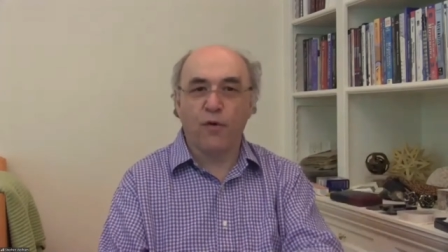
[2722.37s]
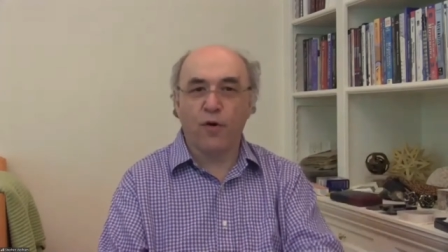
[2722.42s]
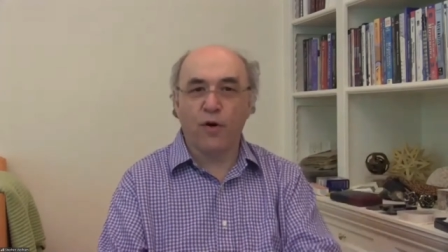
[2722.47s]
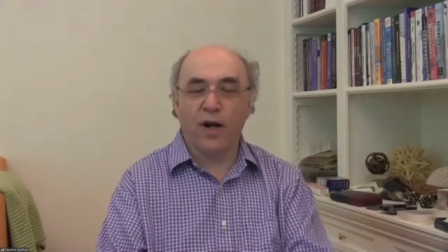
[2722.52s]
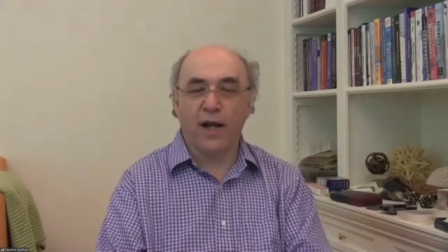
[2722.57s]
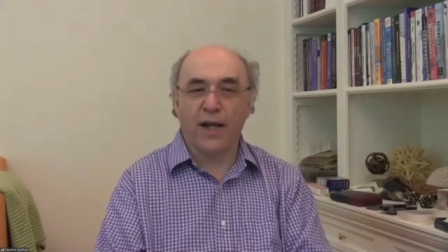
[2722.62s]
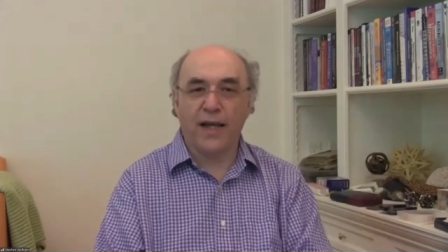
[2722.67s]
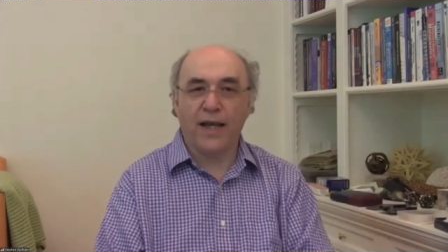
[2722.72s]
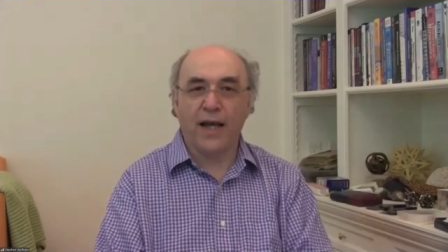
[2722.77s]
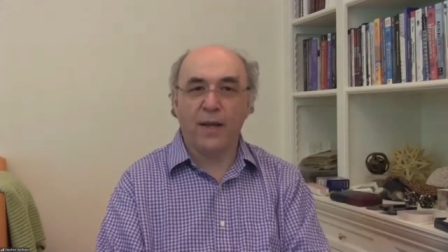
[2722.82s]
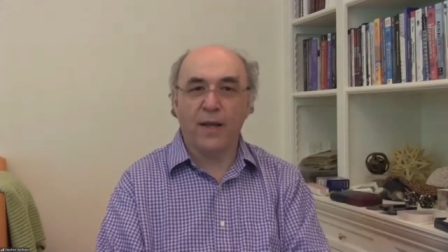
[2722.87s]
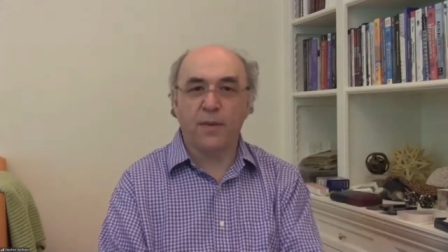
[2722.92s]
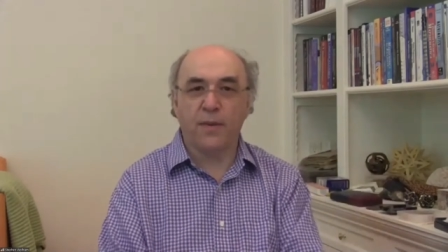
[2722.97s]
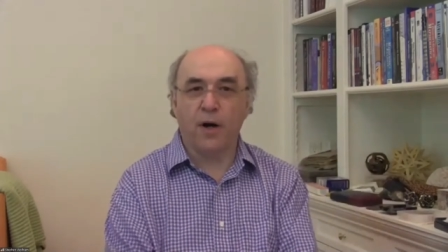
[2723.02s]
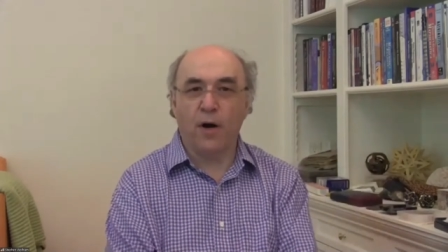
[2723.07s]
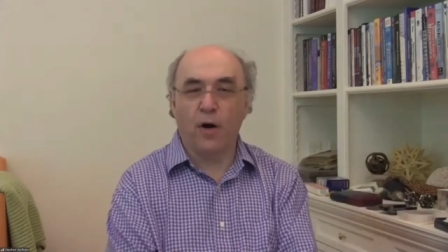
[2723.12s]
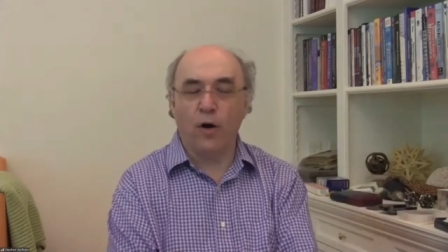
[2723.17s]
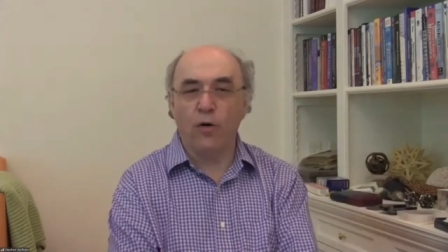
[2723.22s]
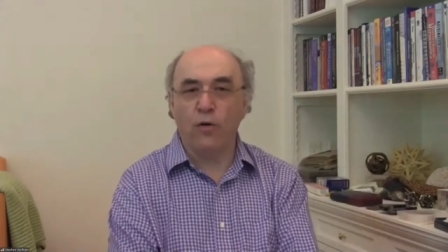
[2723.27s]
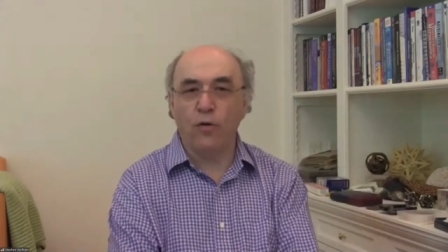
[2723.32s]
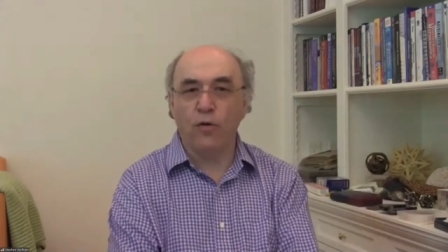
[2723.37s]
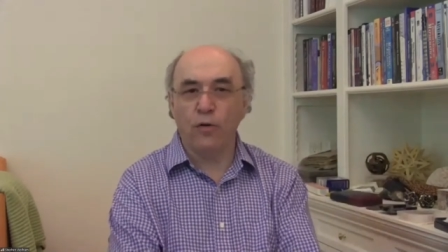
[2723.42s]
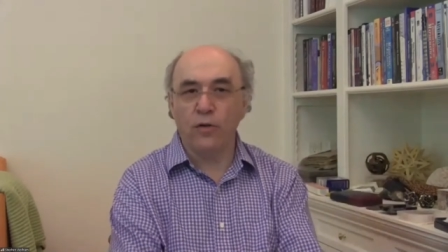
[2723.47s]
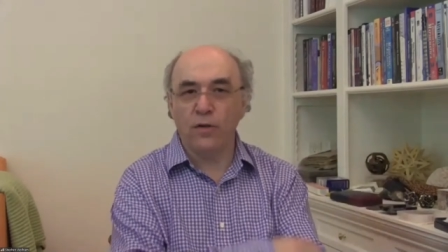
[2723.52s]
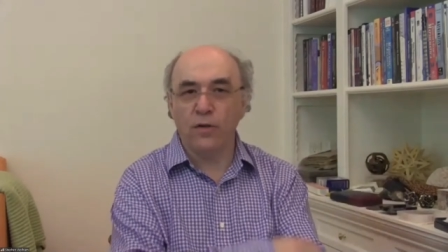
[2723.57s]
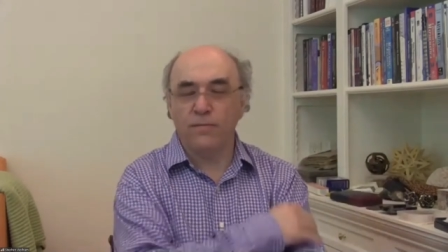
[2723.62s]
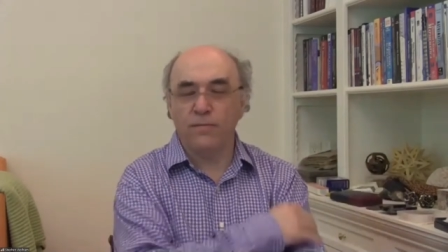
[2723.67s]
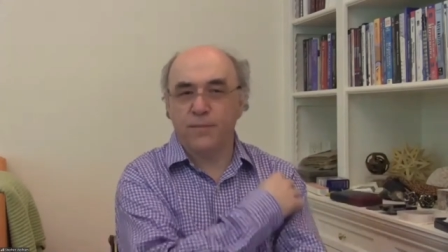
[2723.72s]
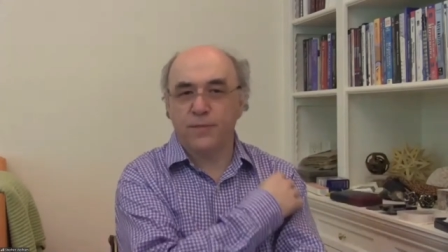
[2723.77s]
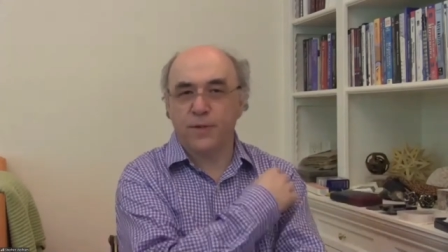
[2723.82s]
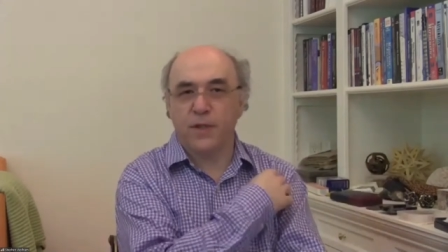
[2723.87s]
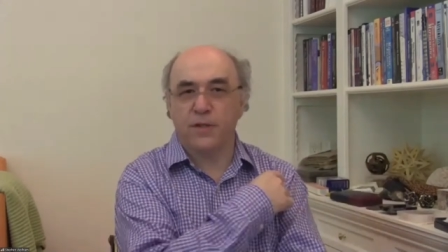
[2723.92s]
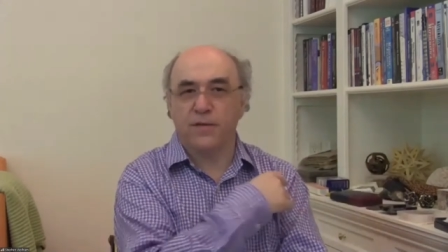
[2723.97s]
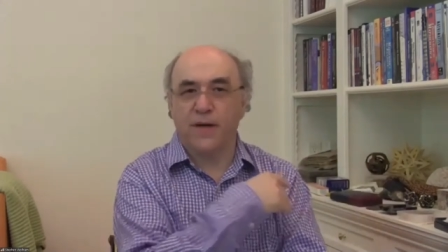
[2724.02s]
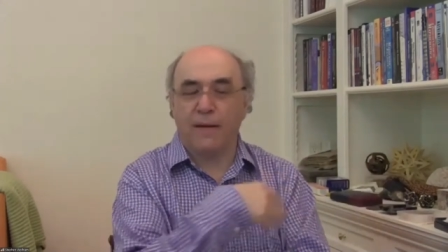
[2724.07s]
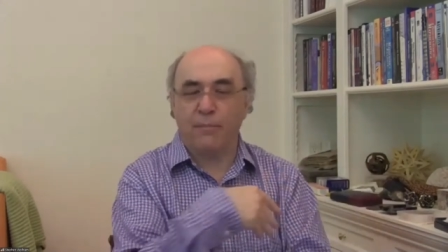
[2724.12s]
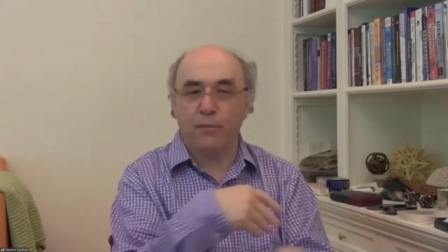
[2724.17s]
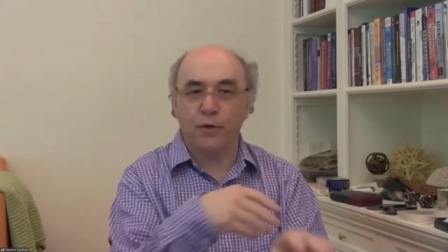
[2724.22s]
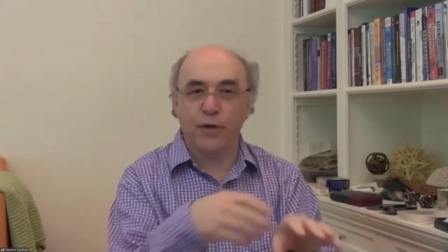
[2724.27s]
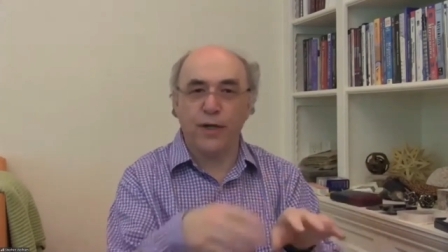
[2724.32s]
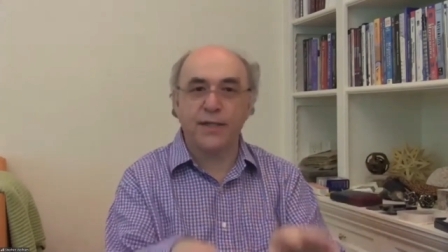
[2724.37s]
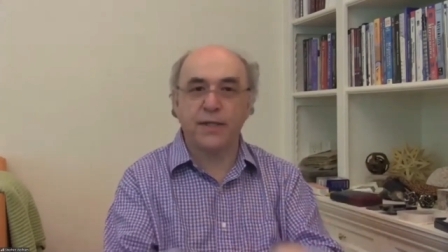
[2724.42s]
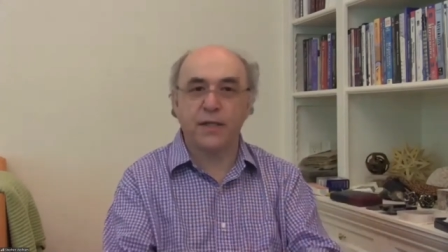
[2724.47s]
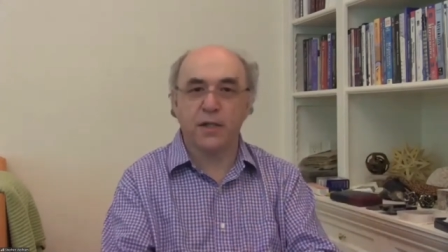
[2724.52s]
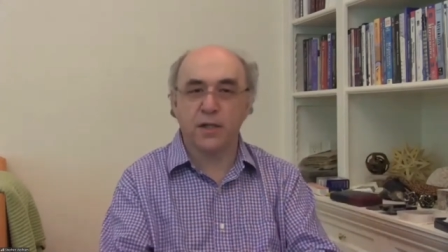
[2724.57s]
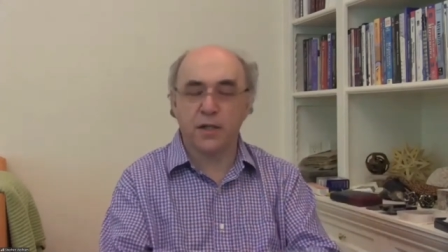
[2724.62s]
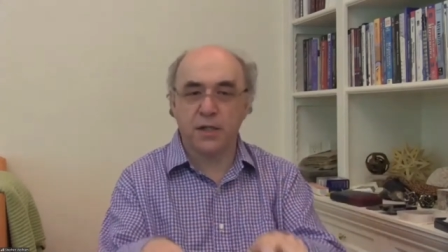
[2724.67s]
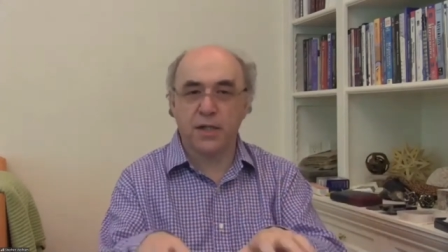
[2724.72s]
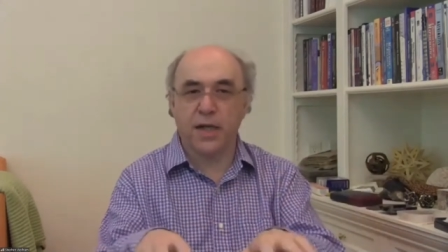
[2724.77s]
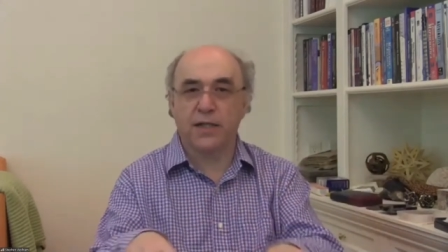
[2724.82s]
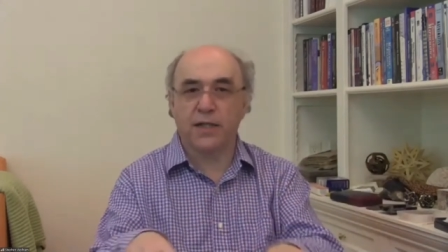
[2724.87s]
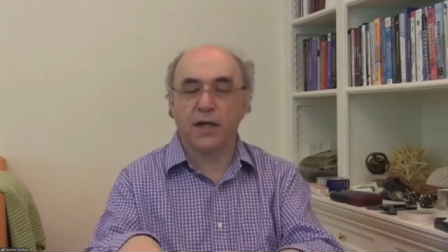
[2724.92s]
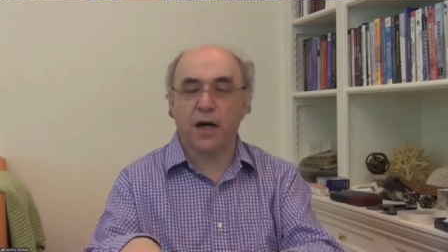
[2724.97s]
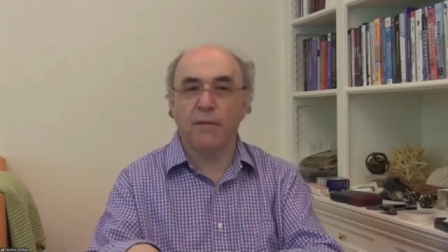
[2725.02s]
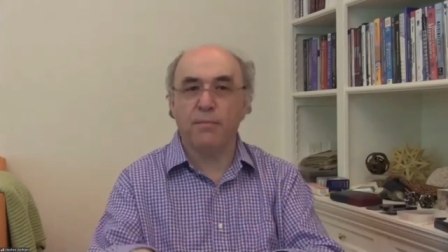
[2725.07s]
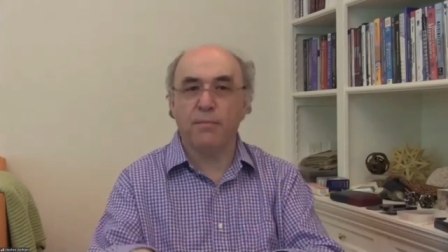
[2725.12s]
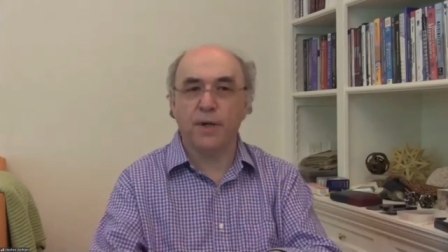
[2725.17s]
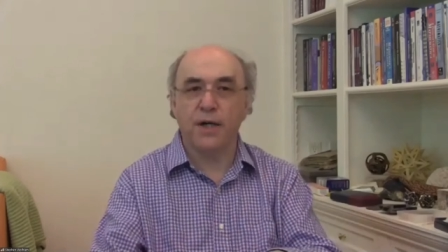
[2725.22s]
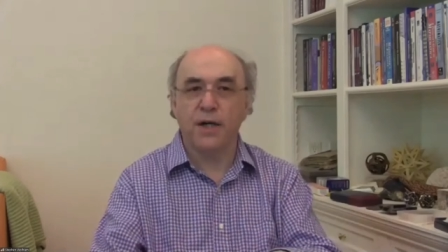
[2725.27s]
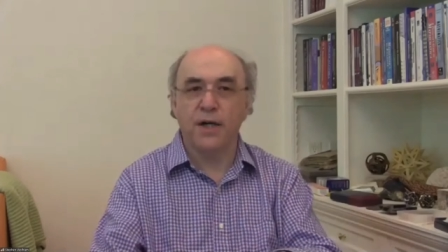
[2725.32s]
I get the whole sort of apparatus set up